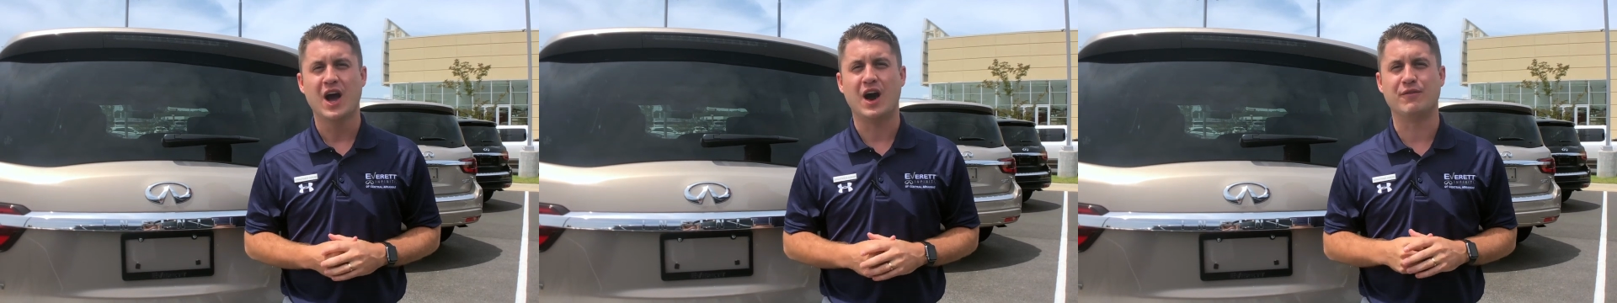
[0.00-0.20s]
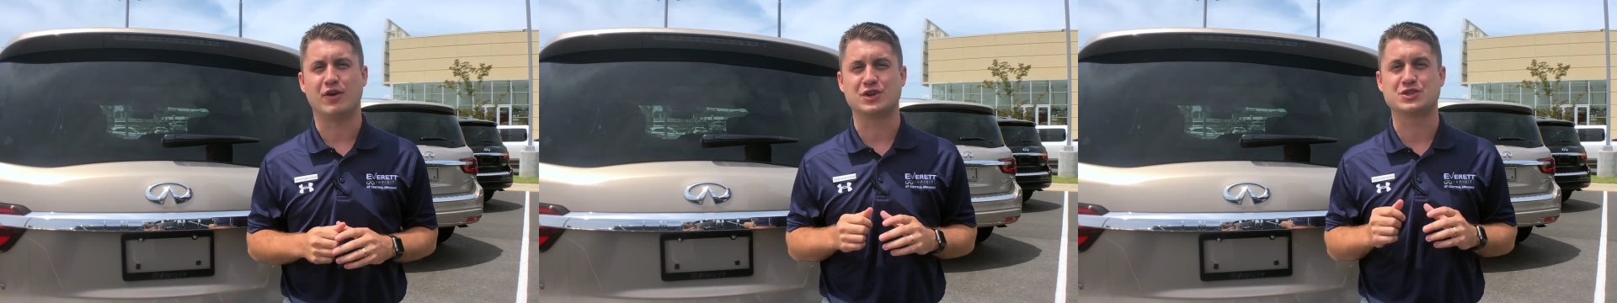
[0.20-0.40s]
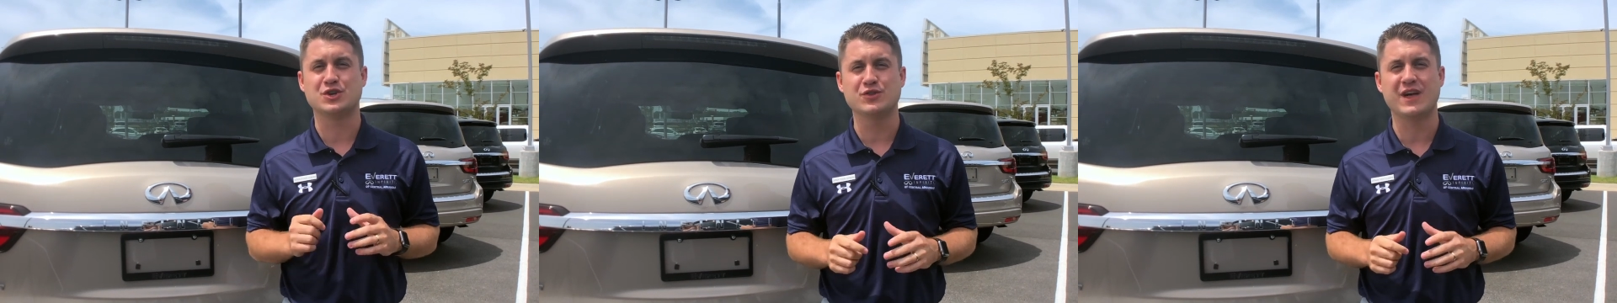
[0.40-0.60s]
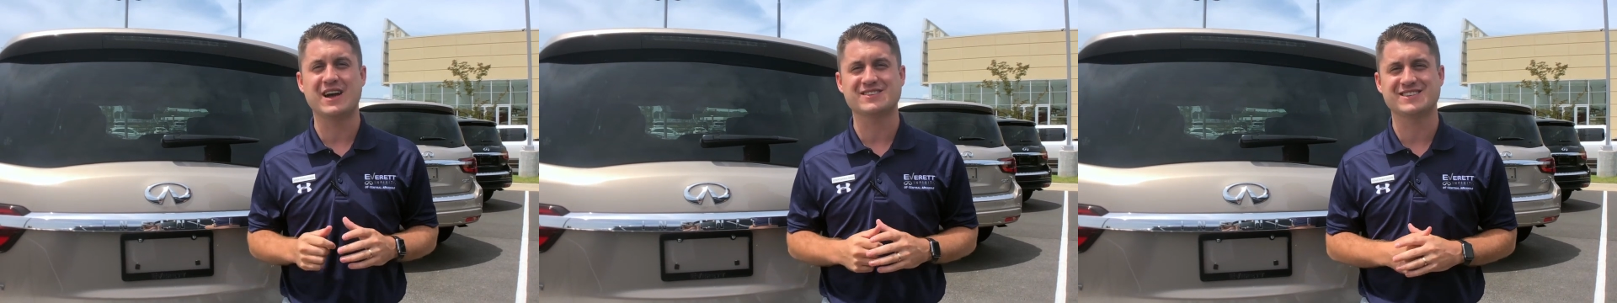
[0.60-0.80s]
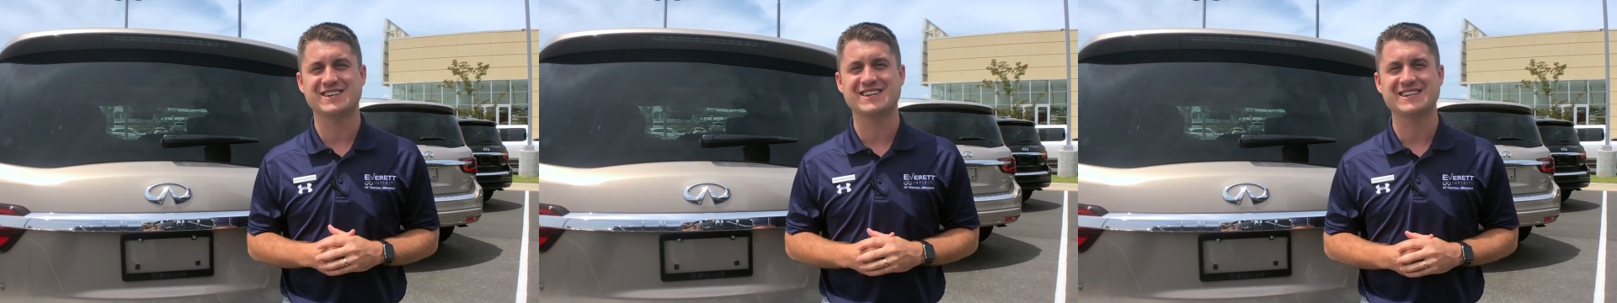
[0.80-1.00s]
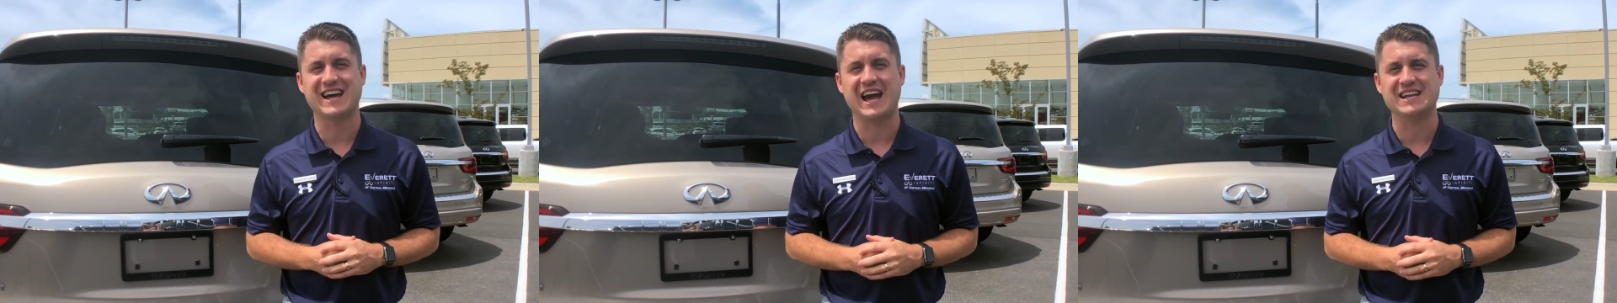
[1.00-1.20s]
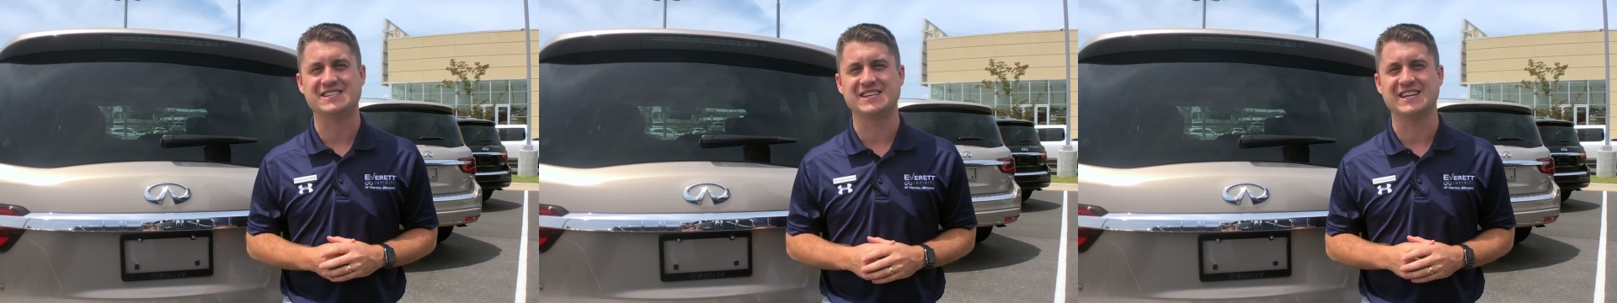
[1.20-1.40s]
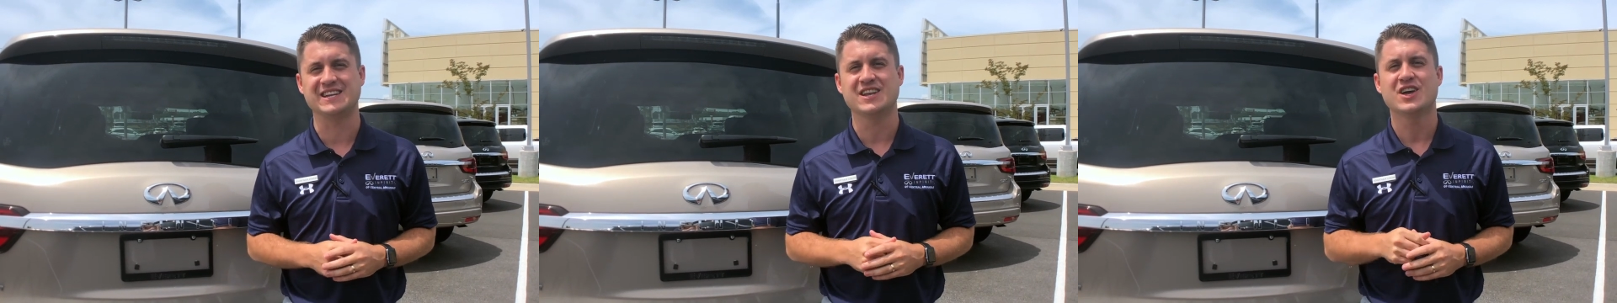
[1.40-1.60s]
of our
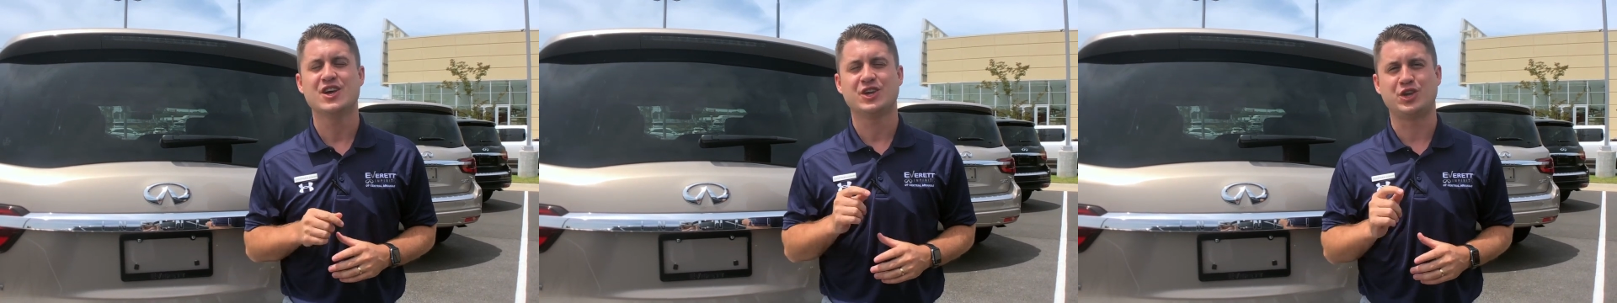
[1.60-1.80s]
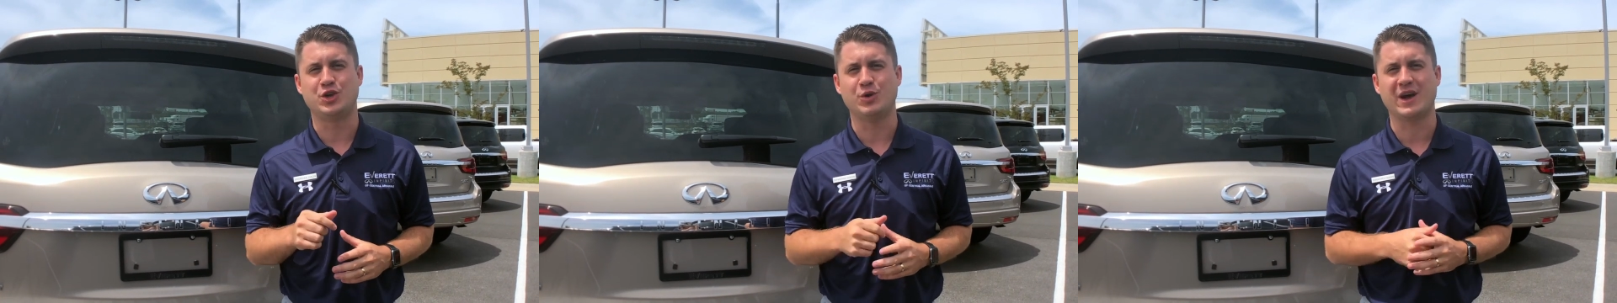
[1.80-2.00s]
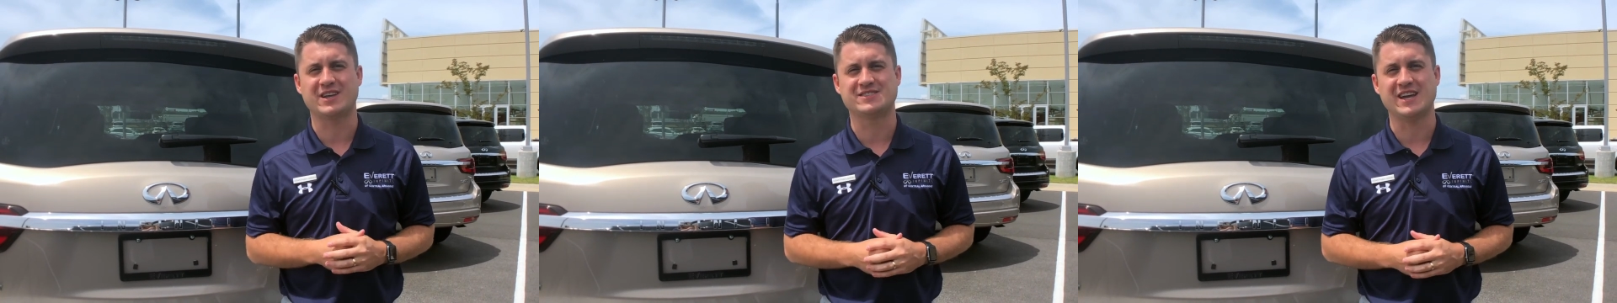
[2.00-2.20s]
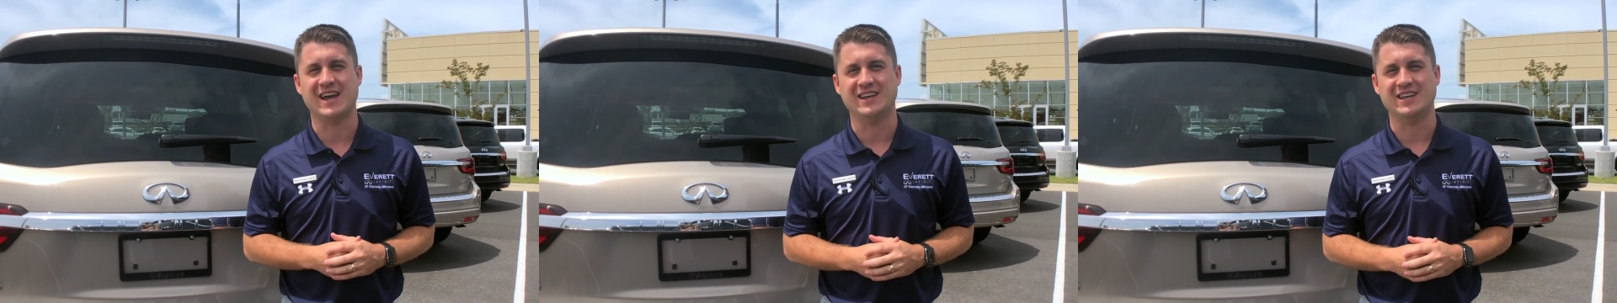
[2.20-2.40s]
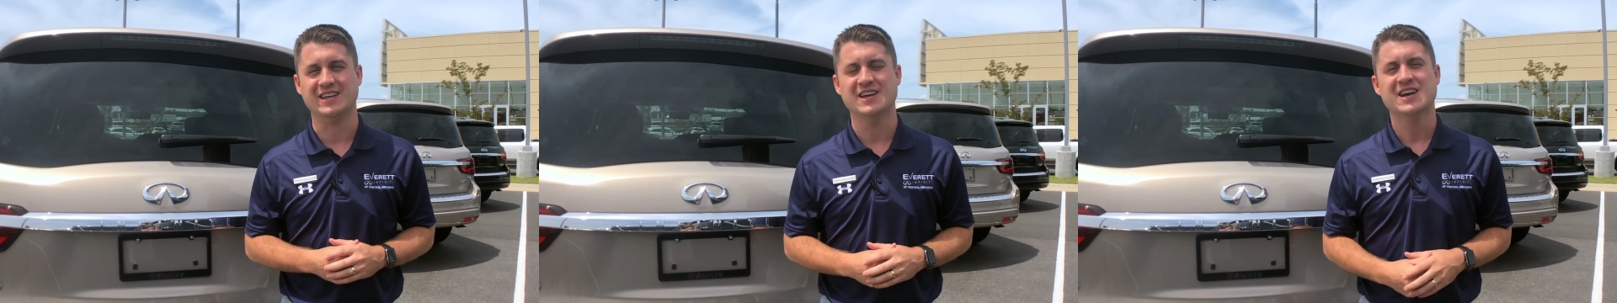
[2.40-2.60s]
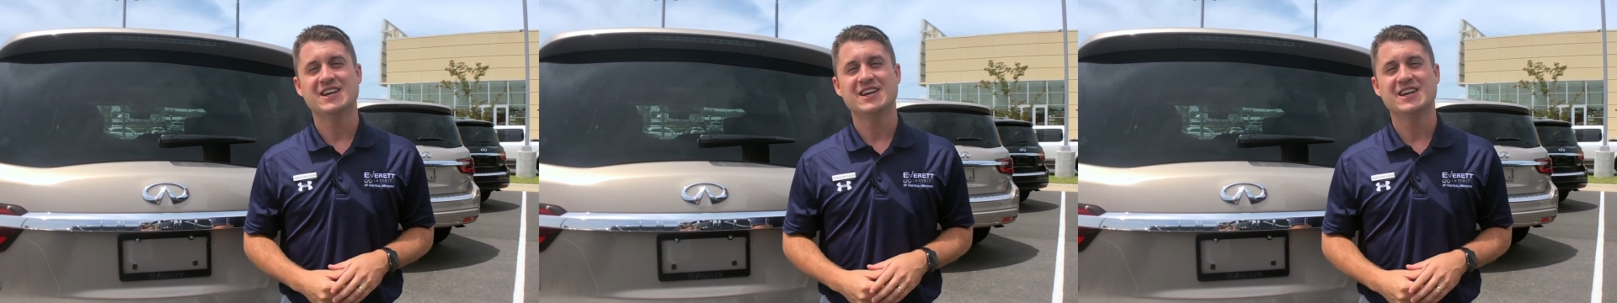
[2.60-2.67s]
2019 QX80.